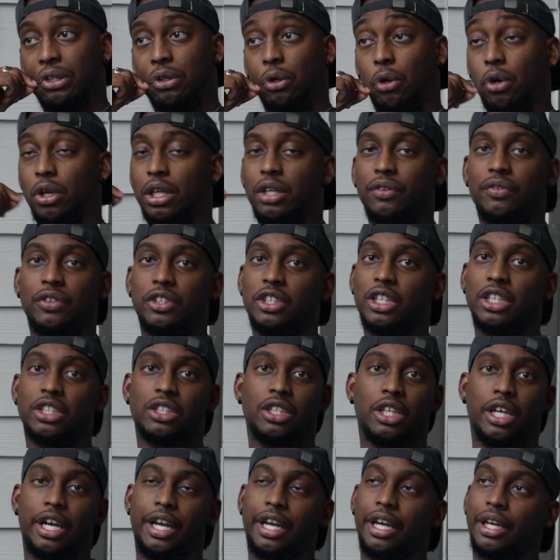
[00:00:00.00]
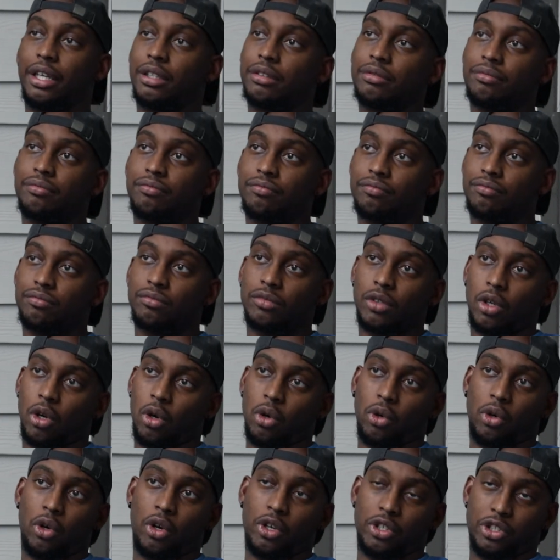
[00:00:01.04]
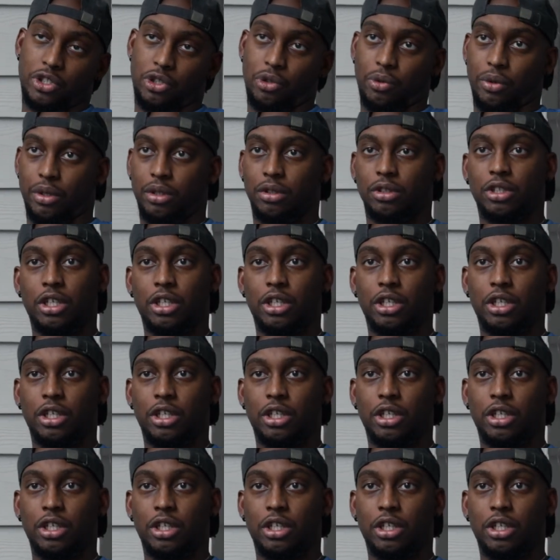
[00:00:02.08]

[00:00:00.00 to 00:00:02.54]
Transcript: or even just like hold on to it.